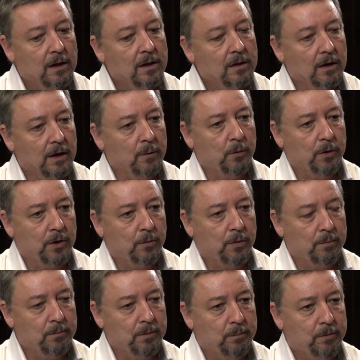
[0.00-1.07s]
The network
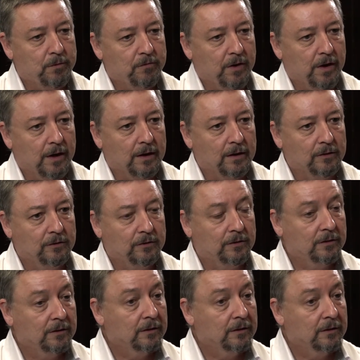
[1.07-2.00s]
equipment providers,